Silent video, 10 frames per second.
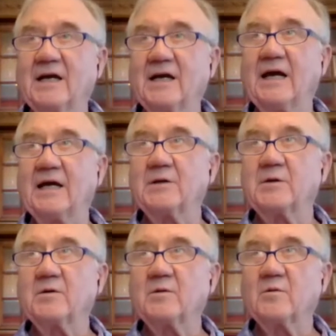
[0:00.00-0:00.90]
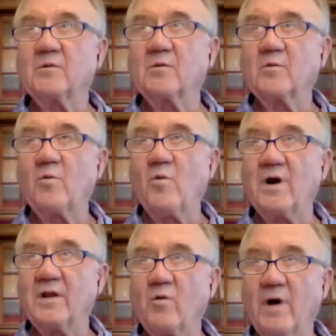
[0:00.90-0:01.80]
And
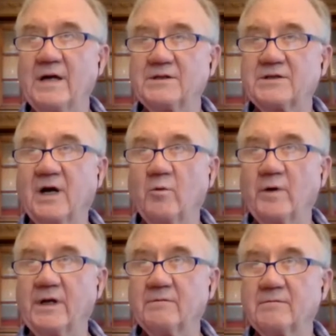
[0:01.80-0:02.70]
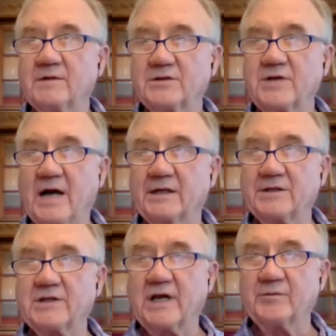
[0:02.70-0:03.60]
one of the ways that we decided
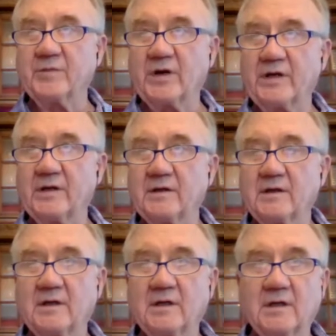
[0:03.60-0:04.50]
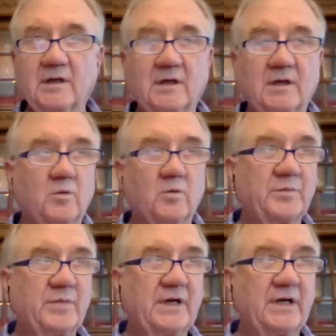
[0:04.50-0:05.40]
to save money
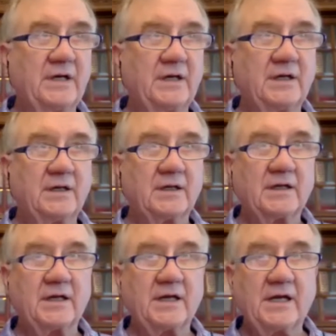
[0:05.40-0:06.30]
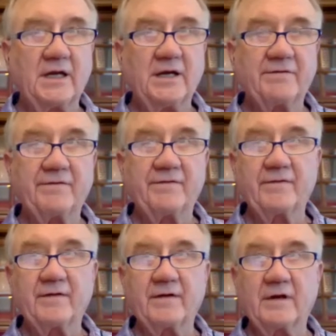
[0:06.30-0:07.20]
would be
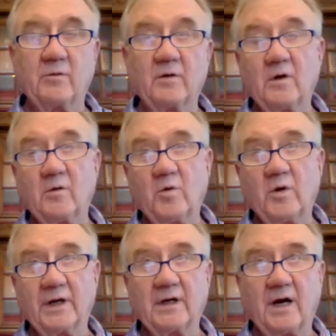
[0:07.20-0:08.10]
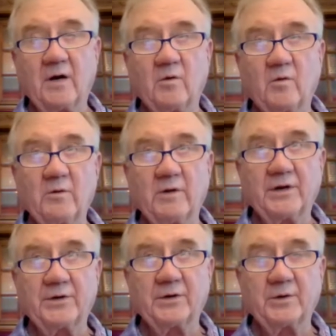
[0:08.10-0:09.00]
if, oh boy, we
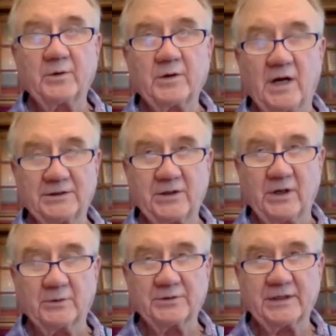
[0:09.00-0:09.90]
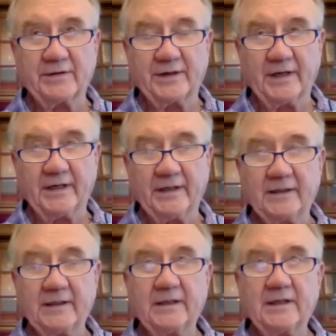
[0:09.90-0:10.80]
went to Costco's the other day
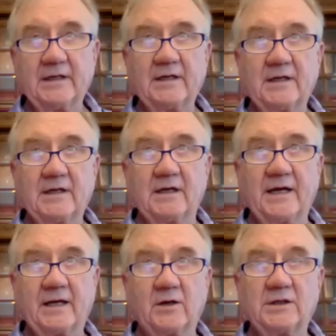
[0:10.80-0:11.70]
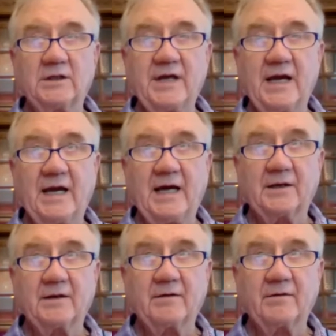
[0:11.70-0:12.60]
and looked
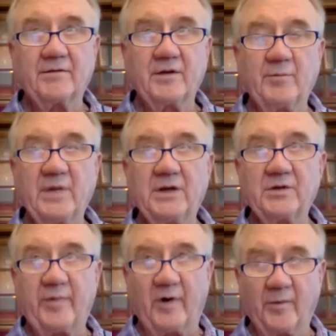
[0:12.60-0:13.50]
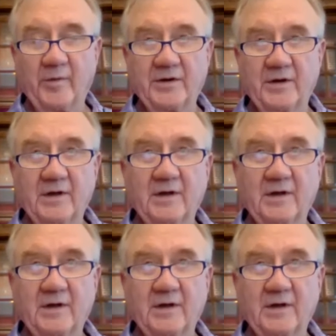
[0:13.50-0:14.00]
at the meat department,